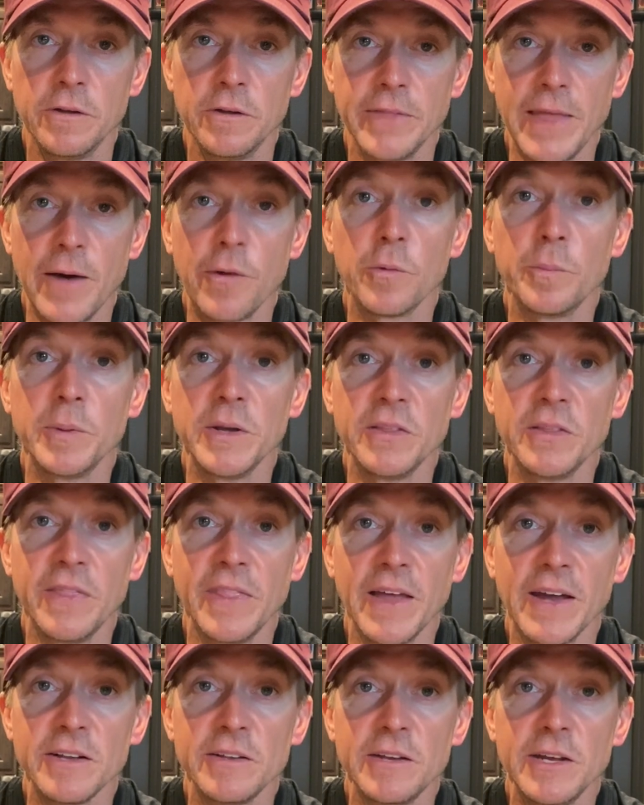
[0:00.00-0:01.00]
That would be the
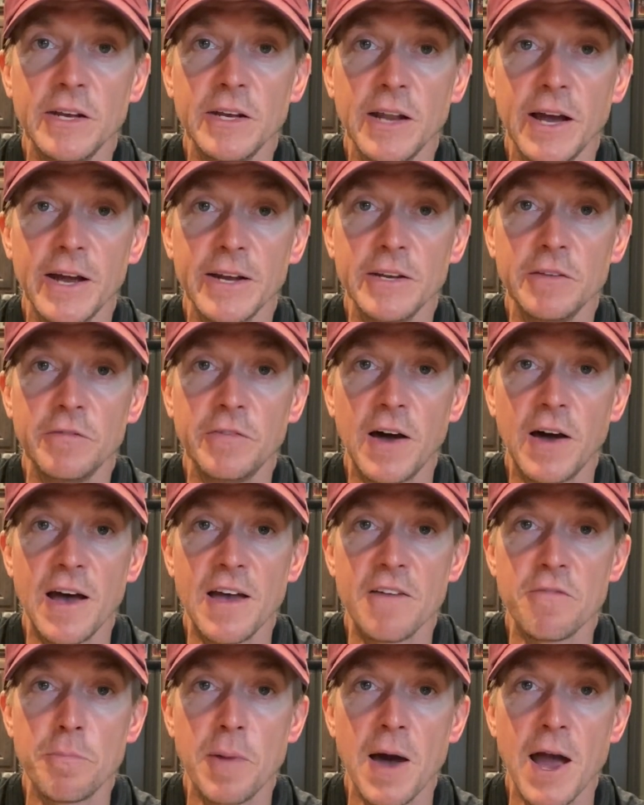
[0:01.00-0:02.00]

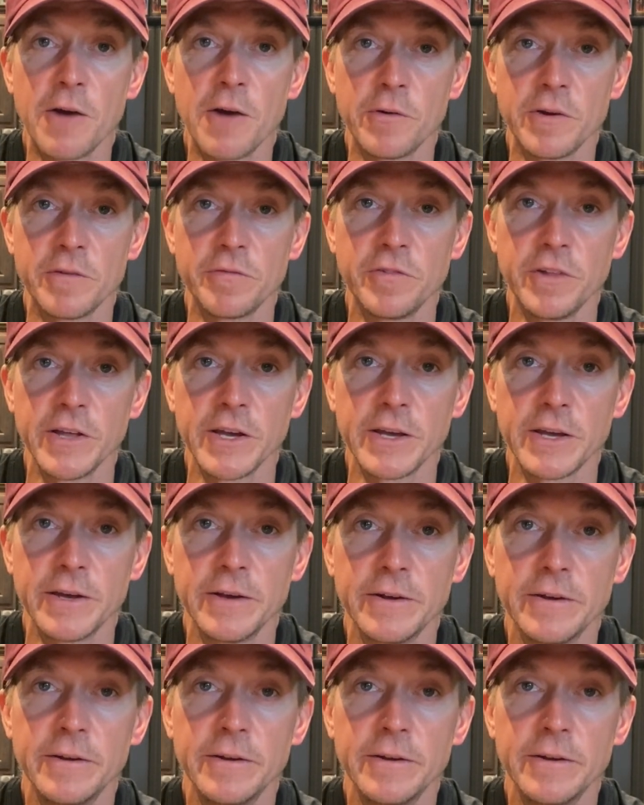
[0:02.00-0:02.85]
1995 pirate flick,